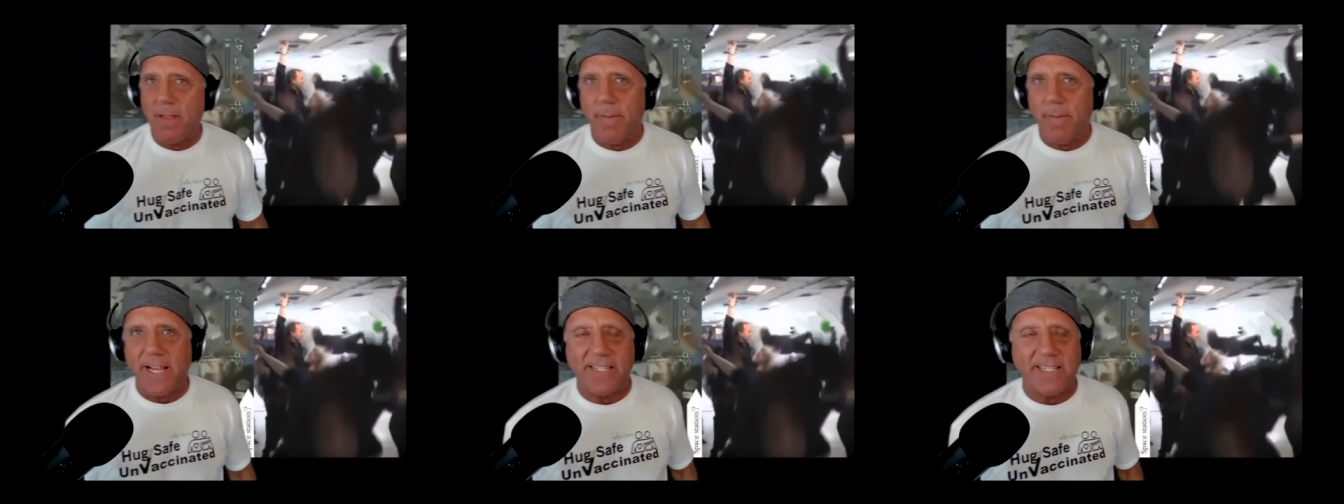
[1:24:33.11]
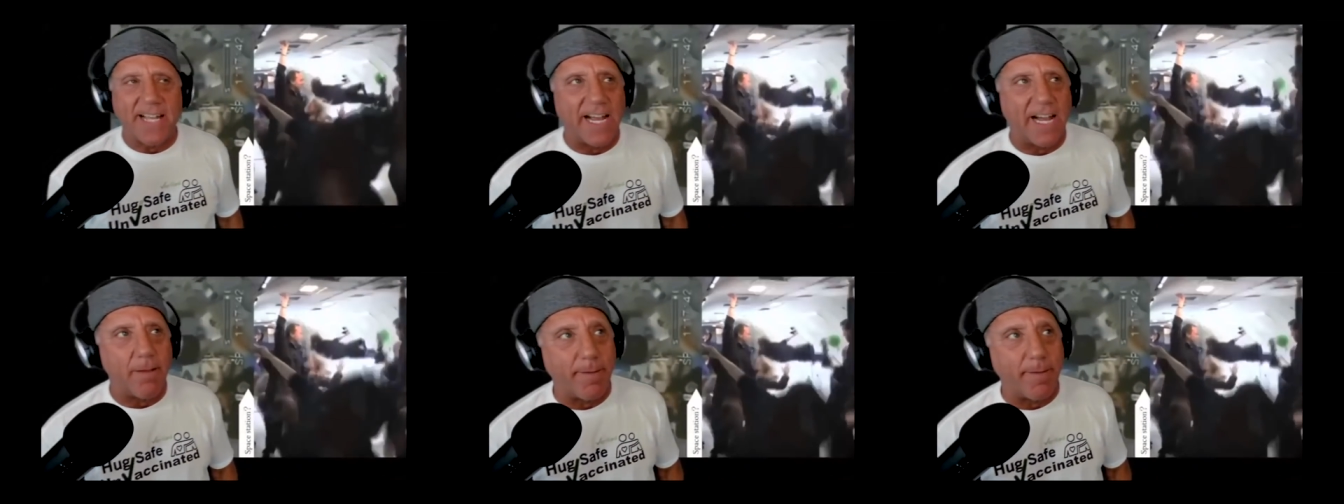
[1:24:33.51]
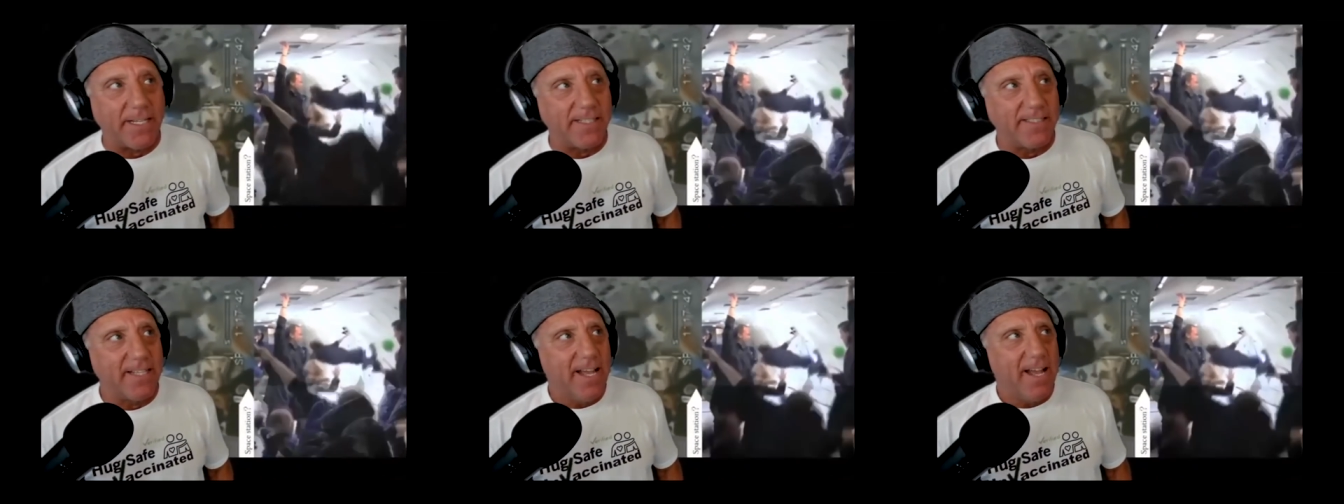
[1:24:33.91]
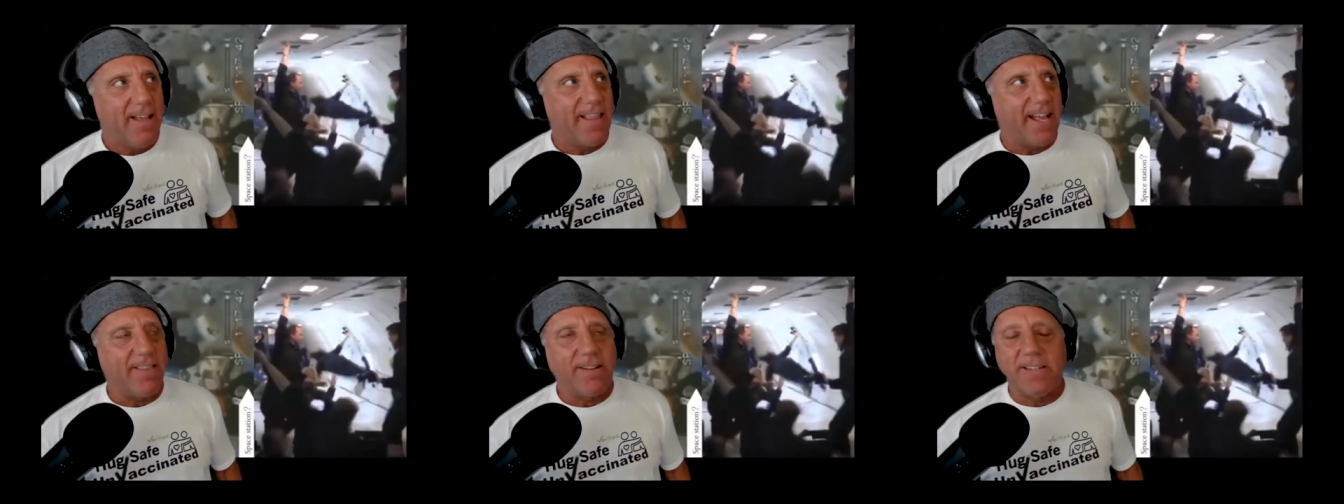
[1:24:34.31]
The biggest psyop is
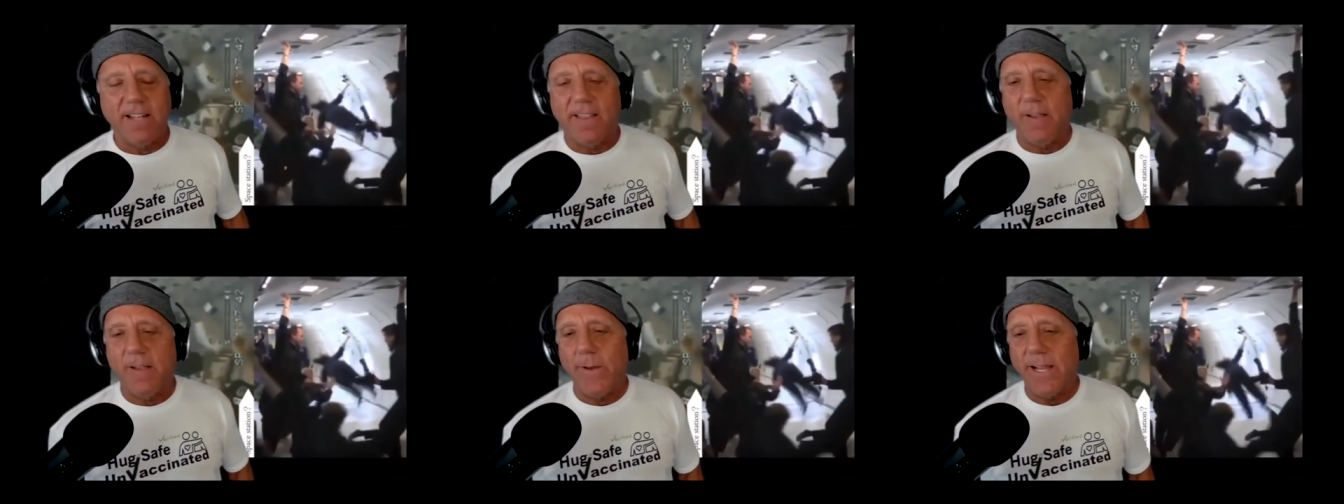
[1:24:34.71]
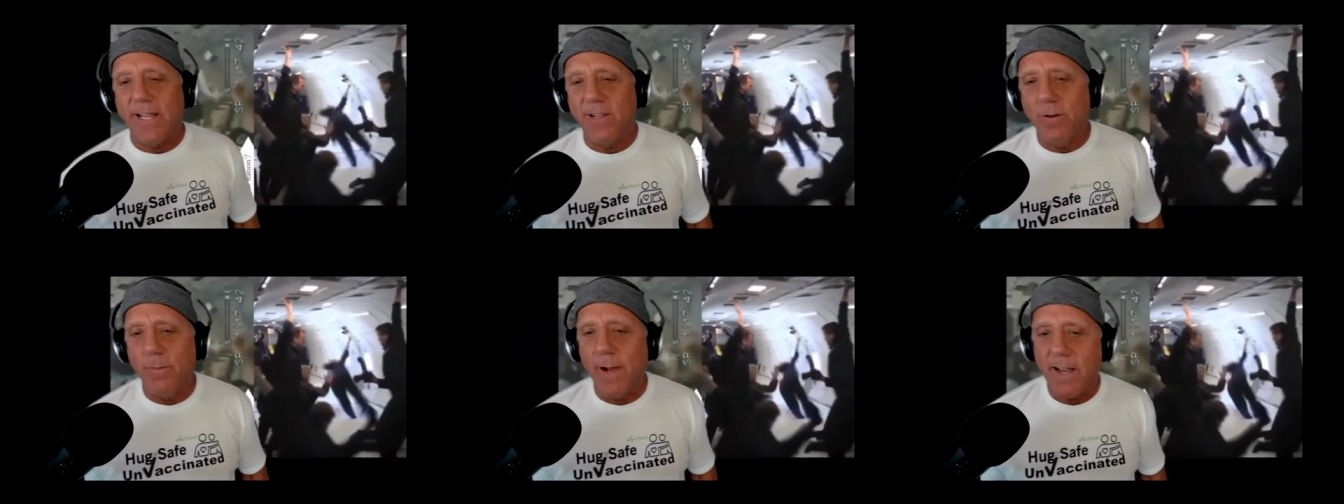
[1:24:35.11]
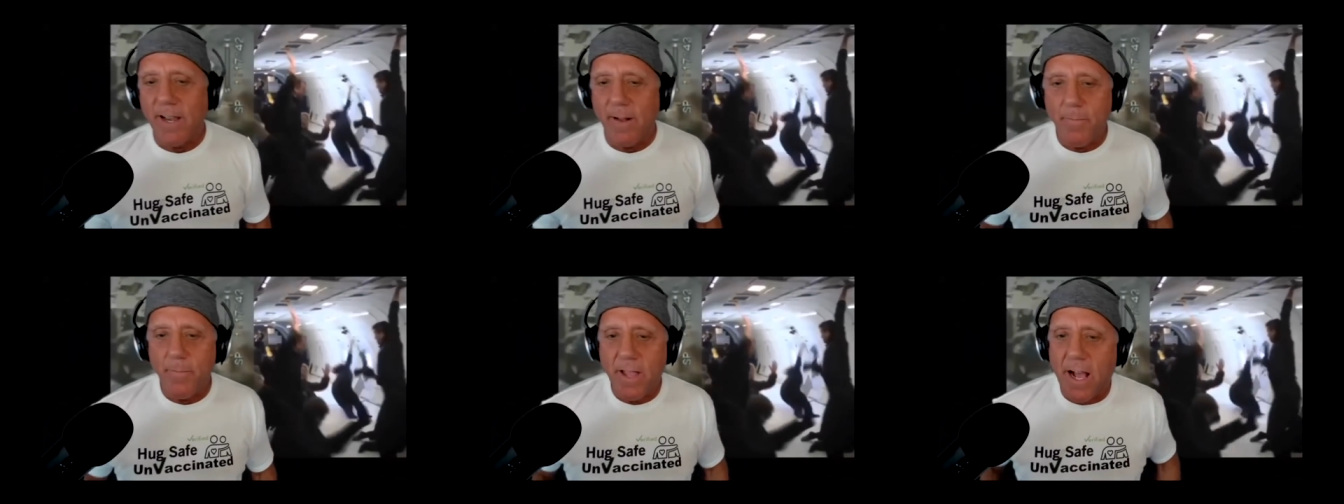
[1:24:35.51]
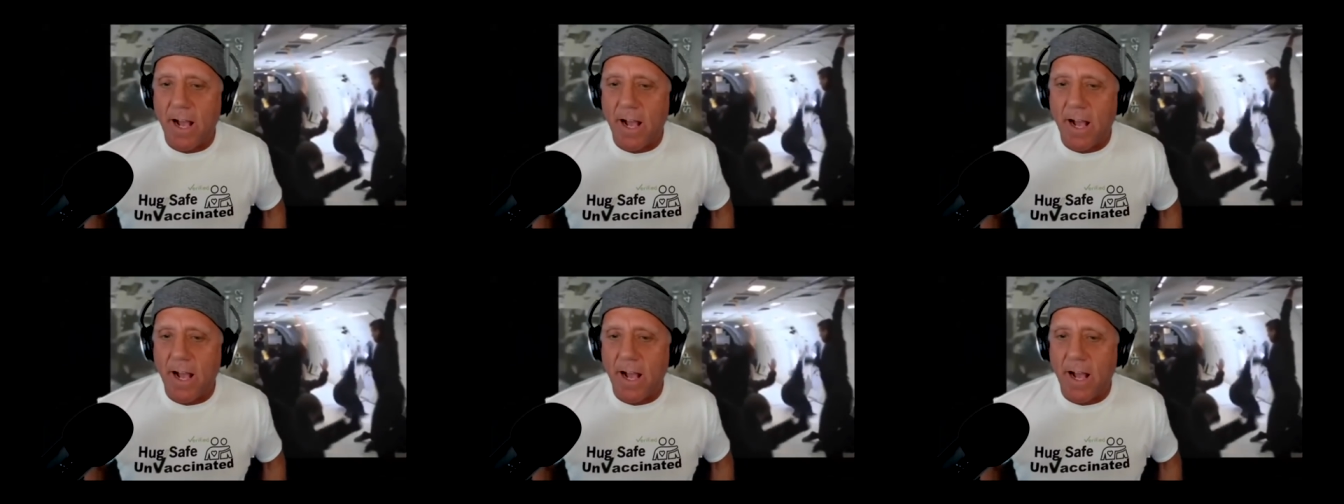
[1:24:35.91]
that there's nothing we can do about it.